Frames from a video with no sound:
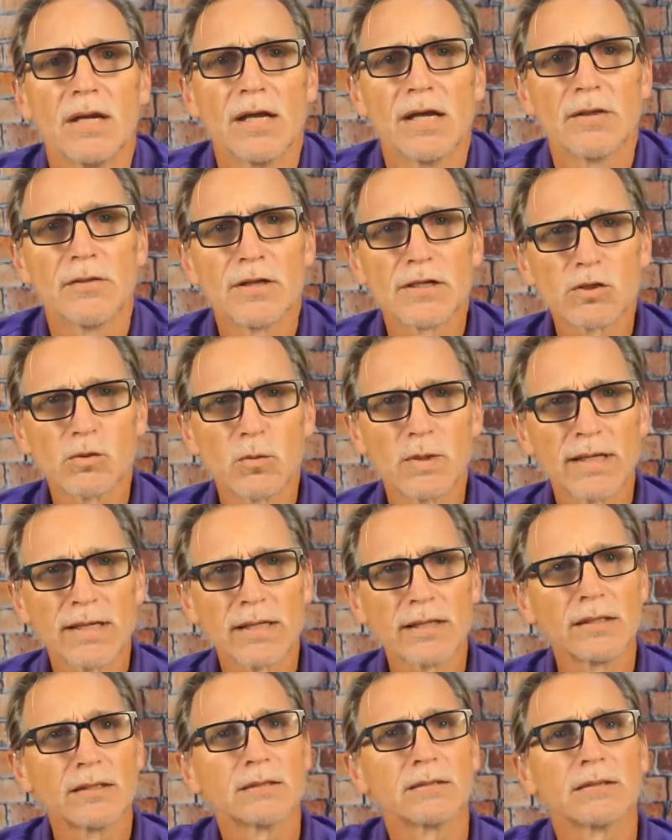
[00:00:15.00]
This
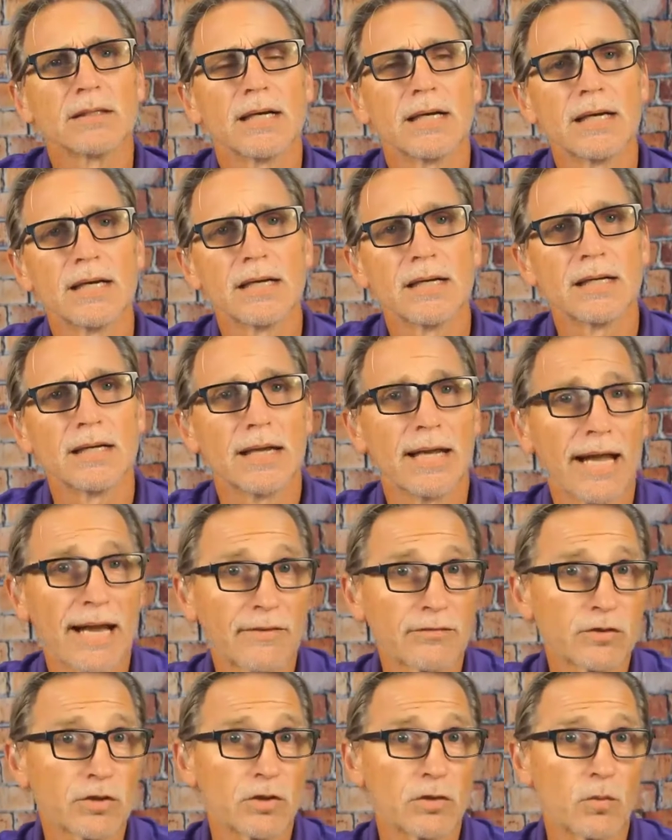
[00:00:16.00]
week,
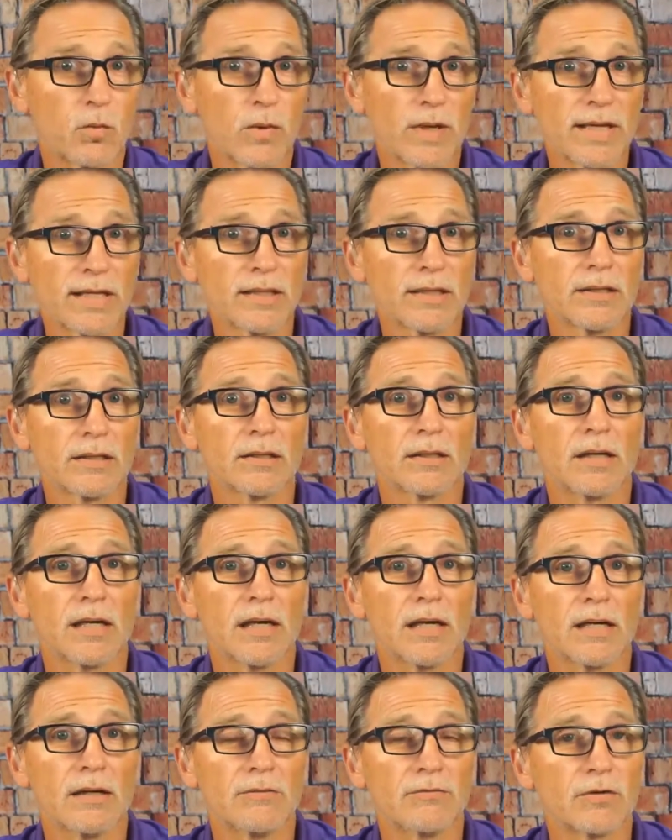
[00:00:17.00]
after a week
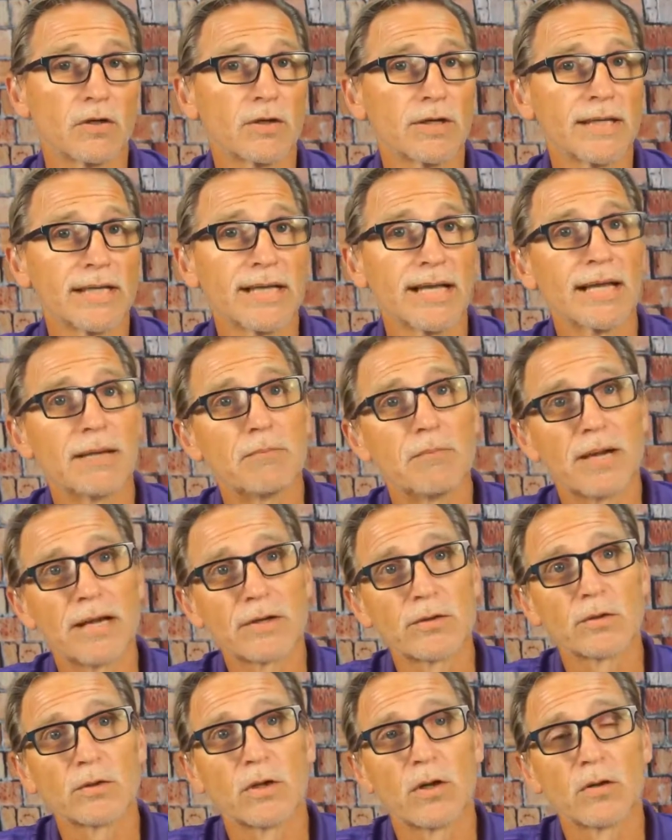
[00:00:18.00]
of looking at
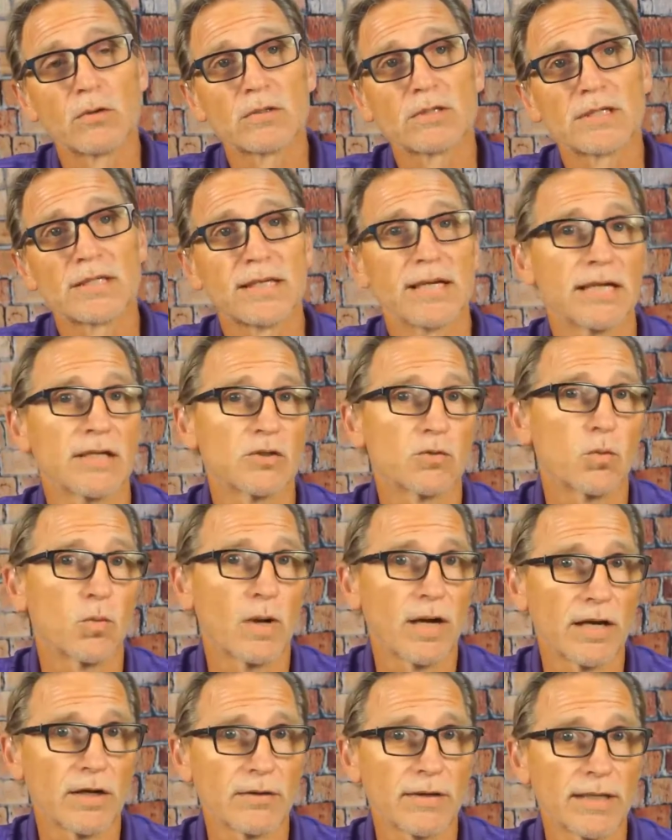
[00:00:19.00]
micro OCS
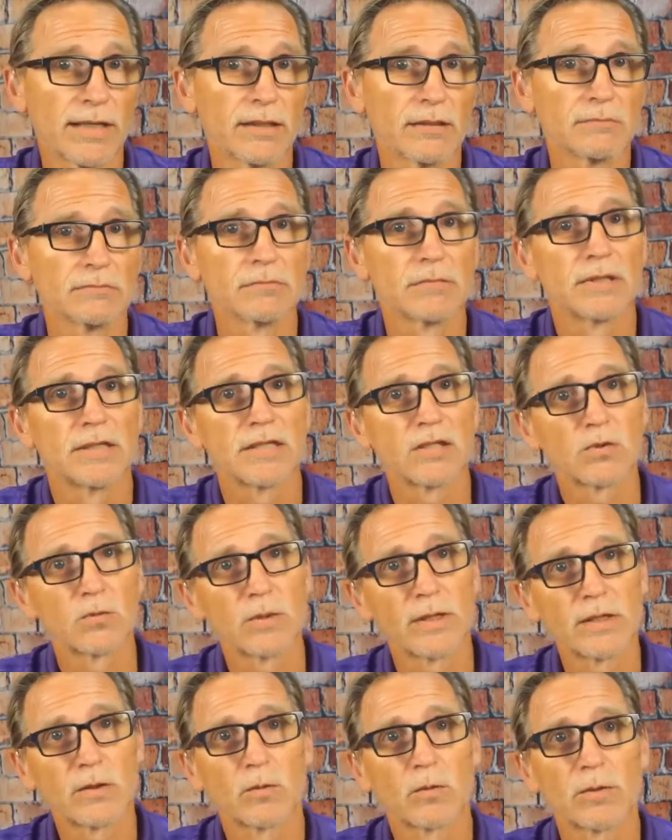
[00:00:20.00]
wiring, this
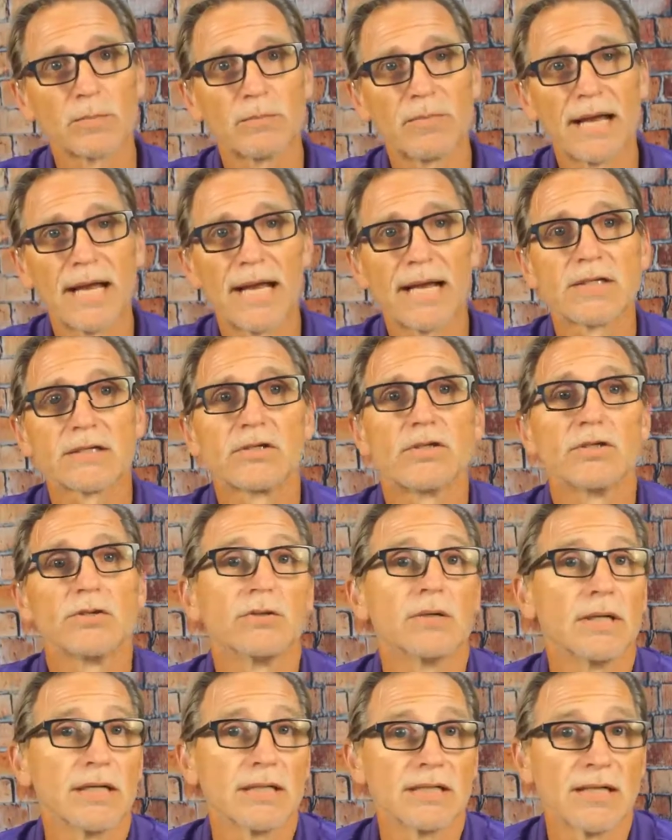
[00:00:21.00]
week we're back
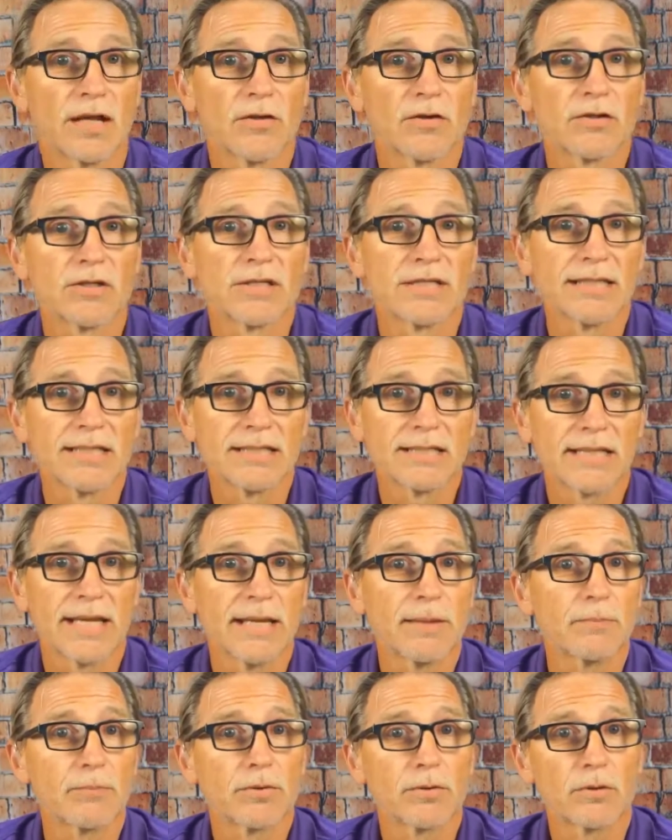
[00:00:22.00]
to another
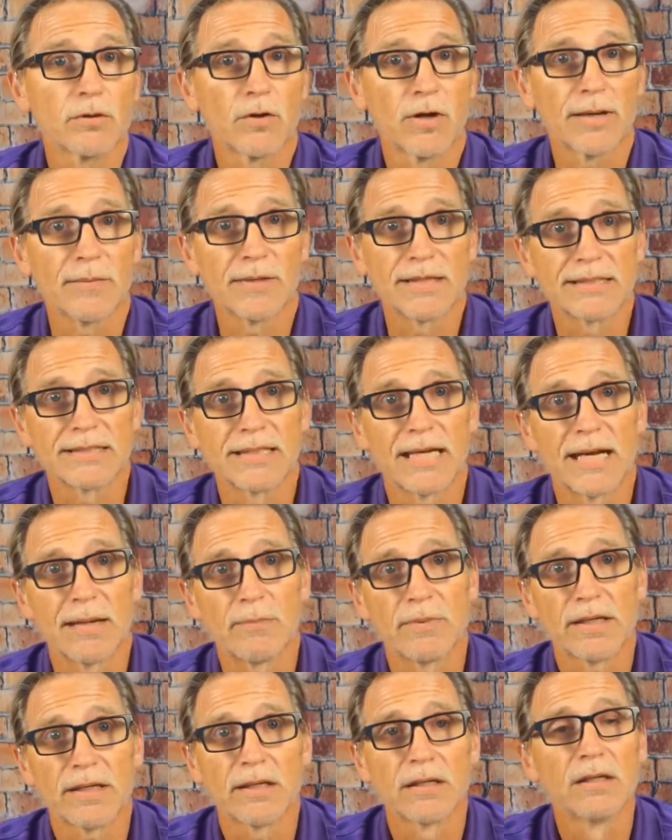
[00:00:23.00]
Seascape programming
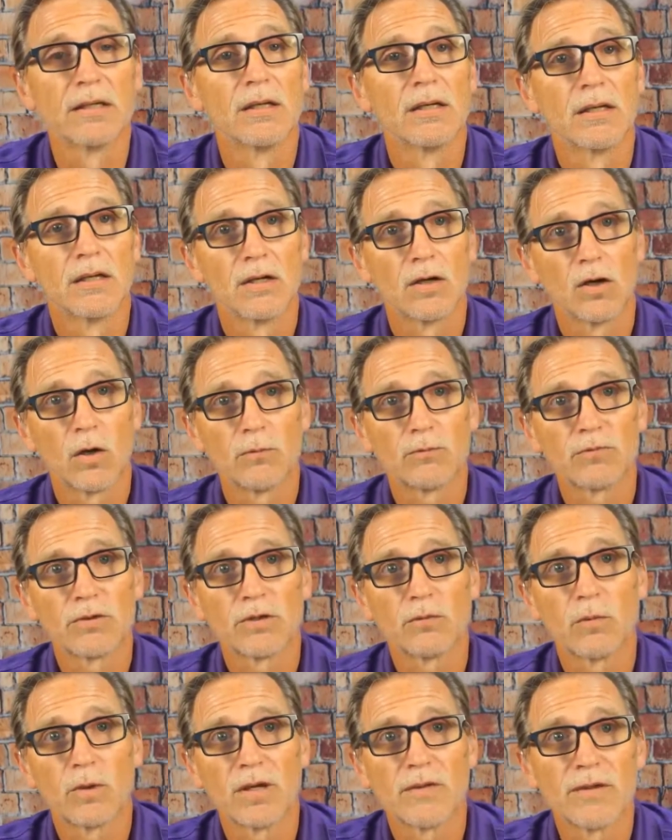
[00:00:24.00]
topic,
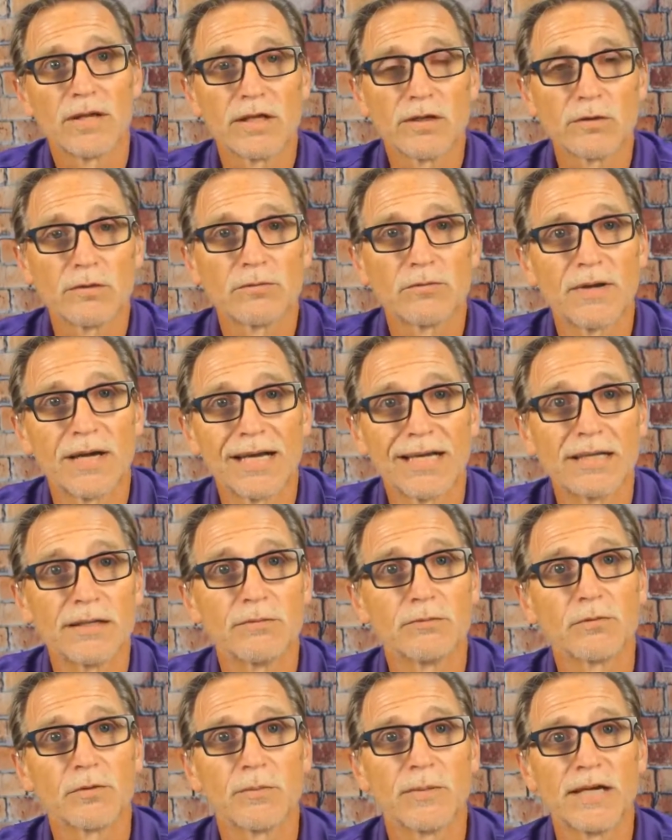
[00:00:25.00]
hopefully one that you'll find
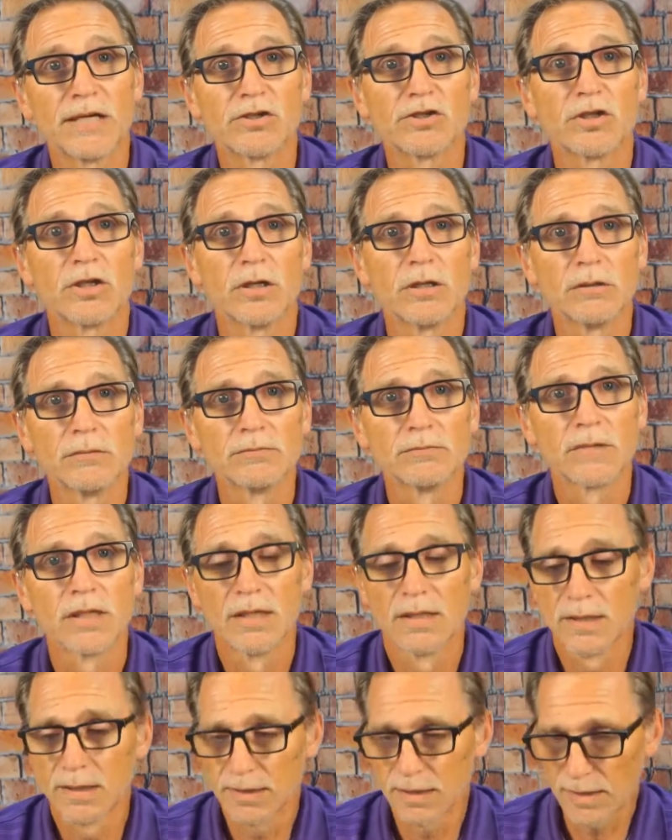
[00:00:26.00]
informational.
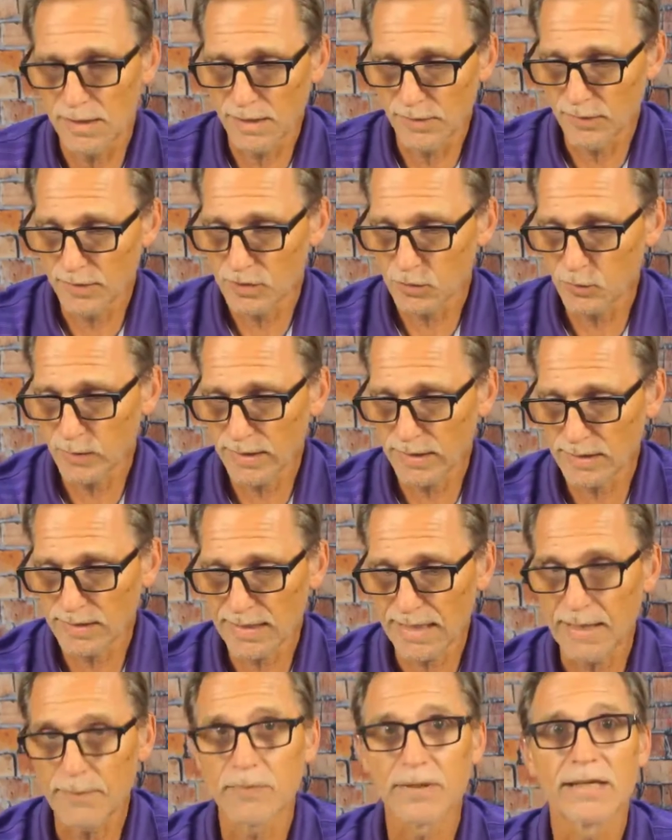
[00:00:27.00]
This week's
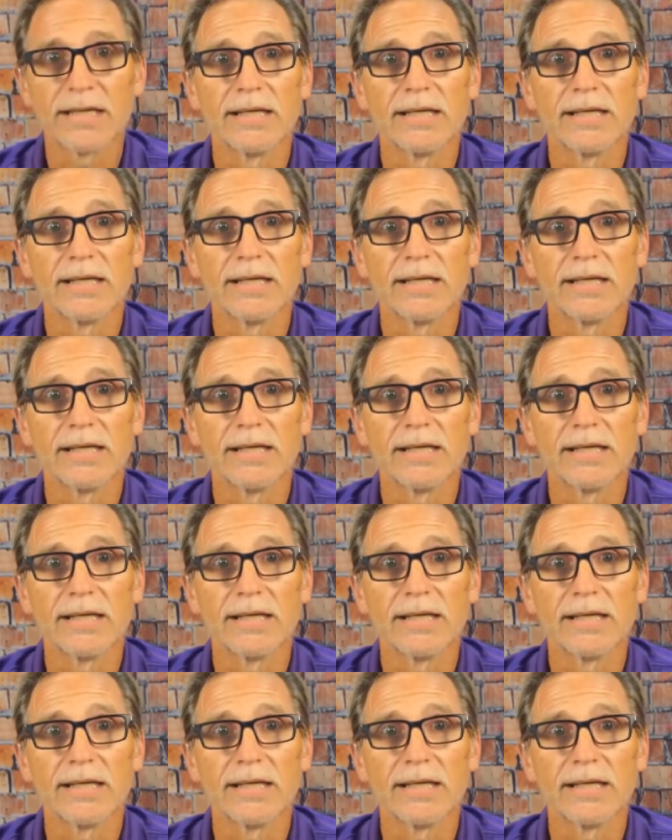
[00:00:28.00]
topic